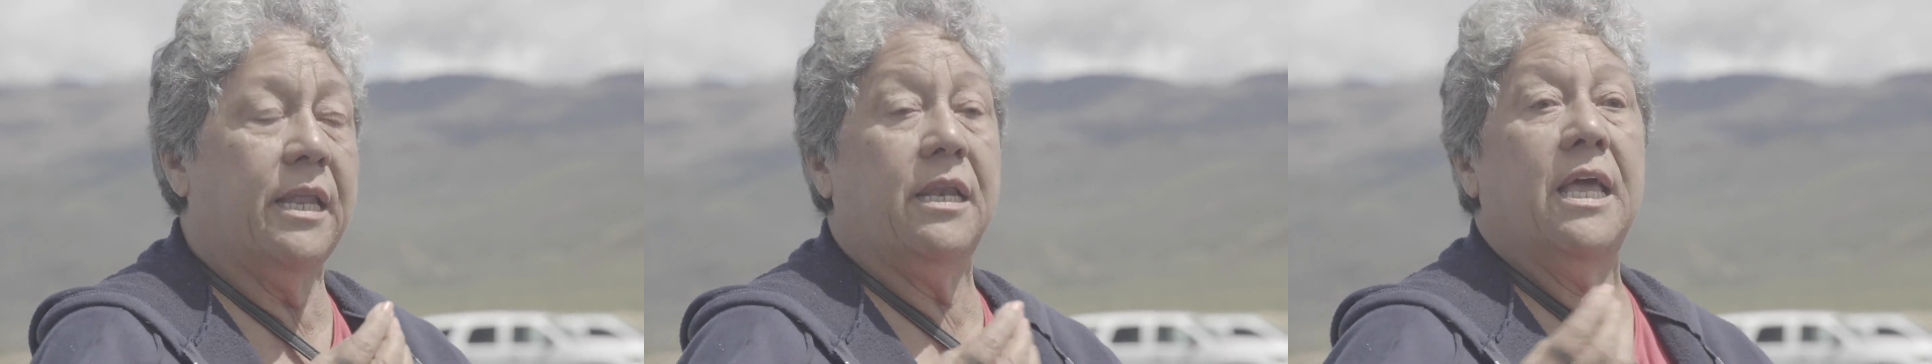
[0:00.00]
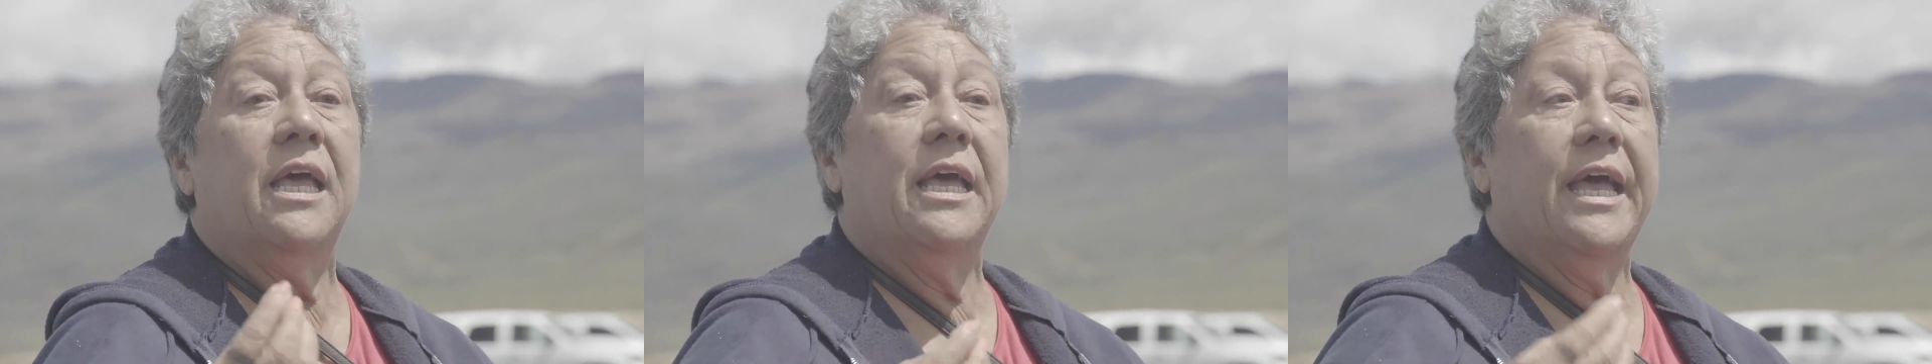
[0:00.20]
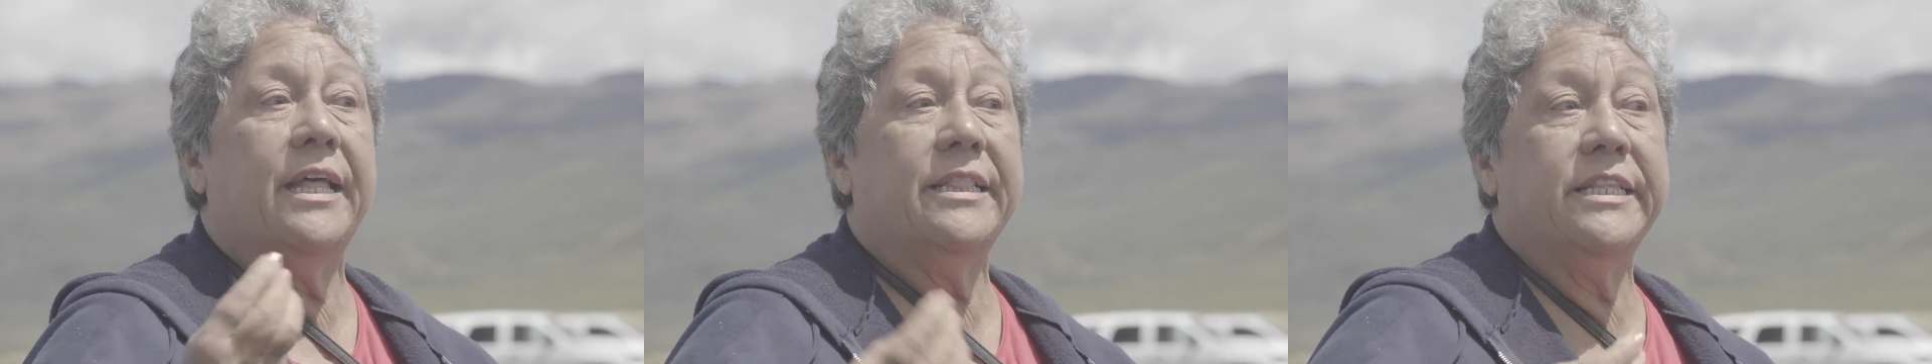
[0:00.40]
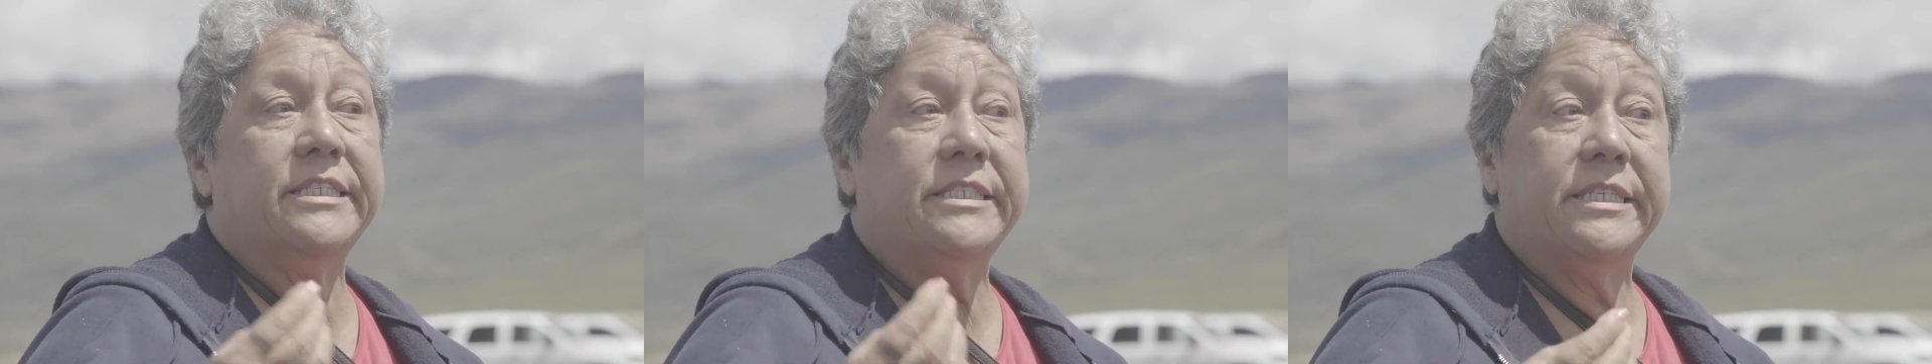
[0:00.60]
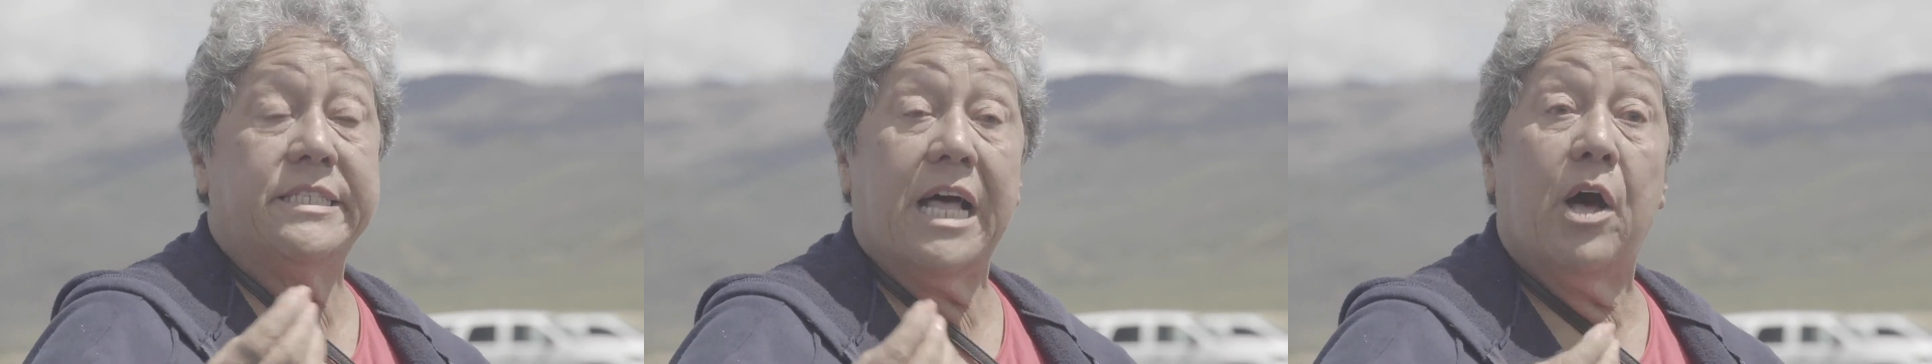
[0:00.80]
and
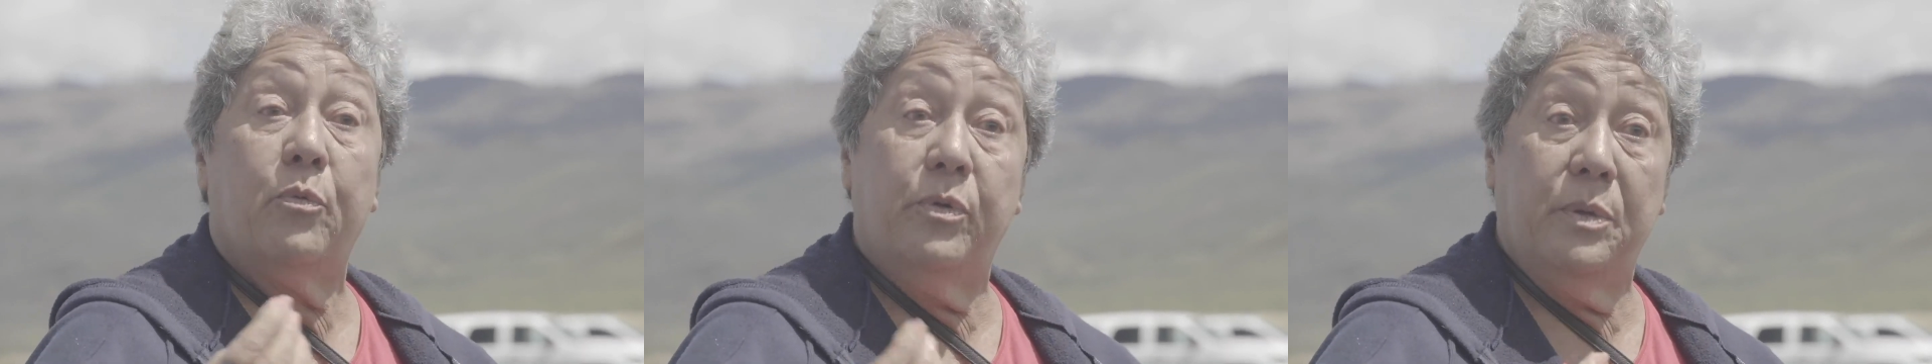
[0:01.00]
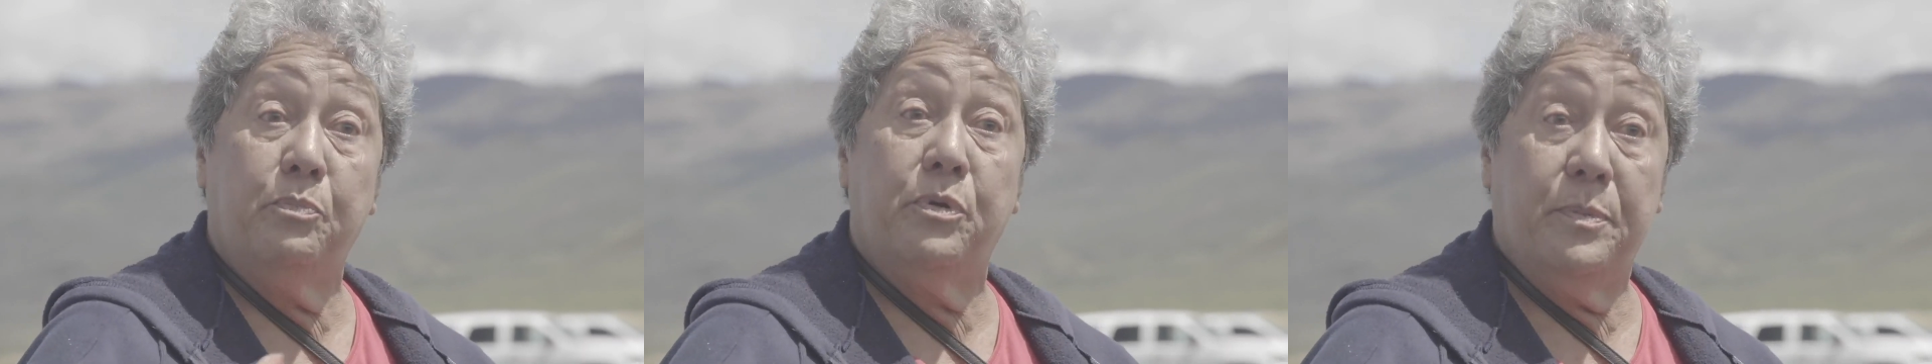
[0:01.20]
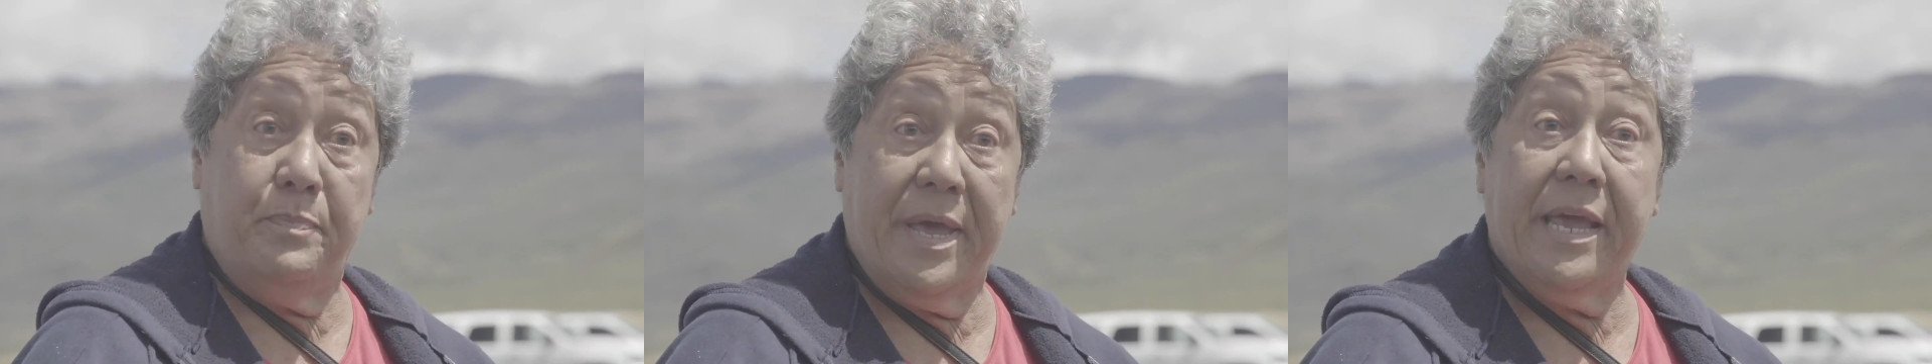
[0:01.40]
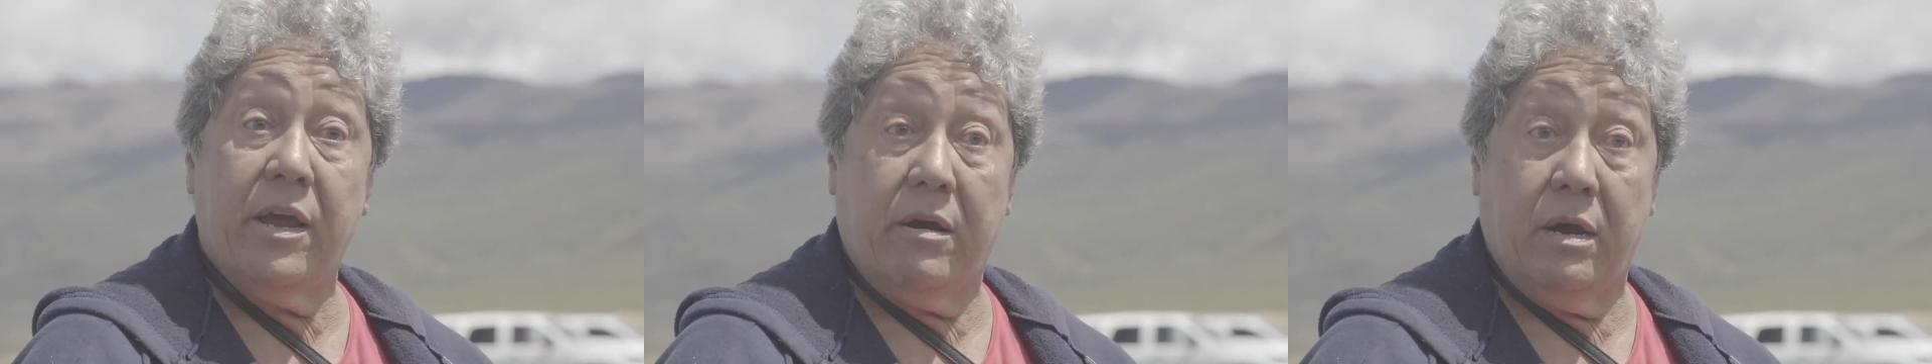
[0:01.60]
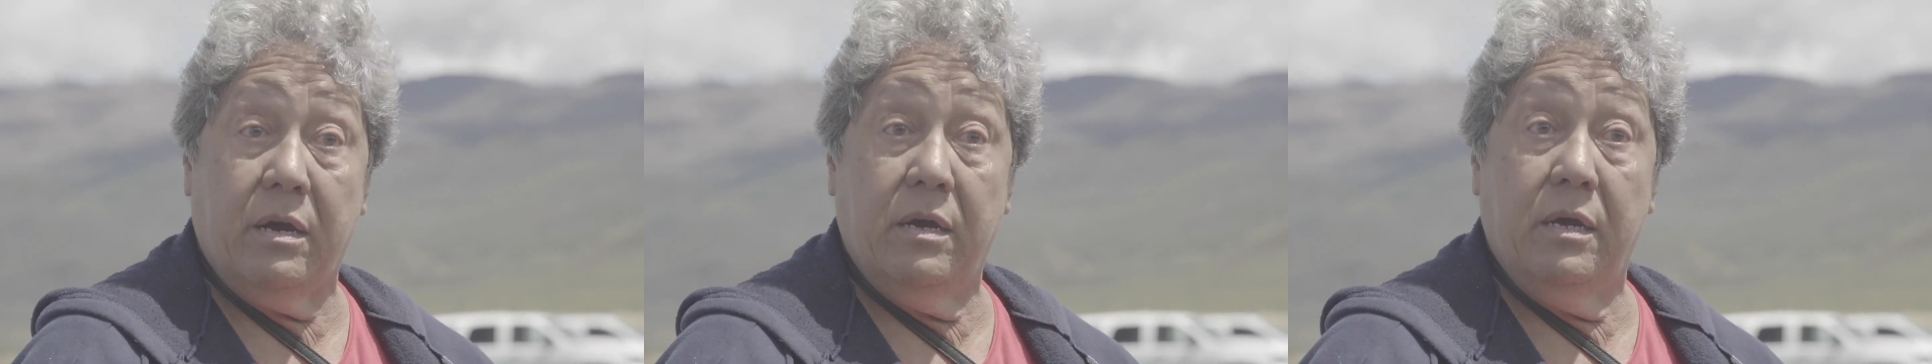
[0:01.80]
this is how we
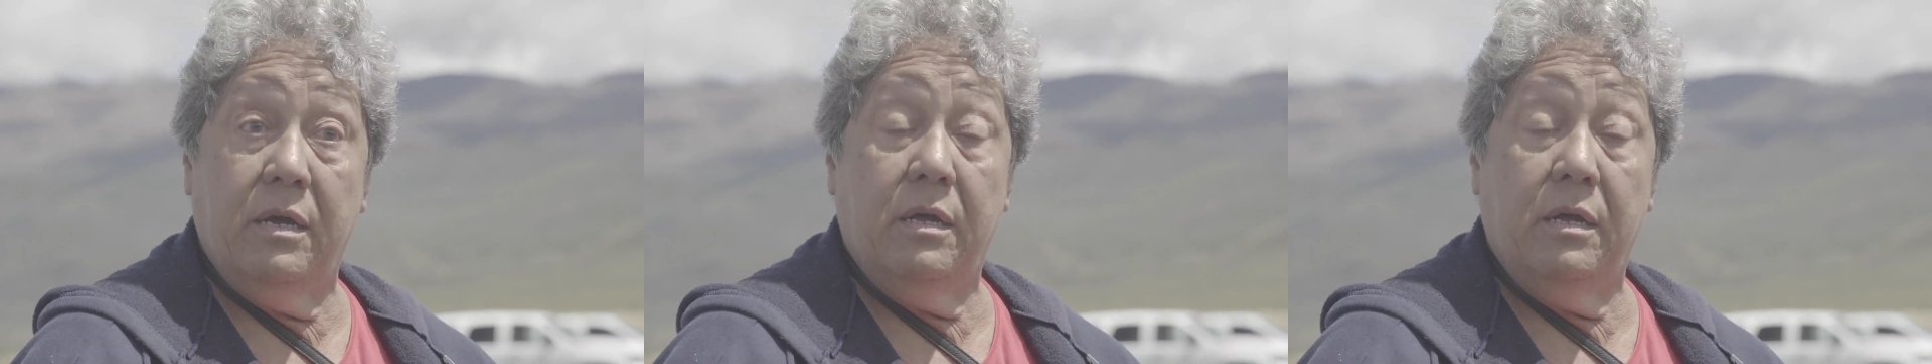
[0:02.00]
prepare.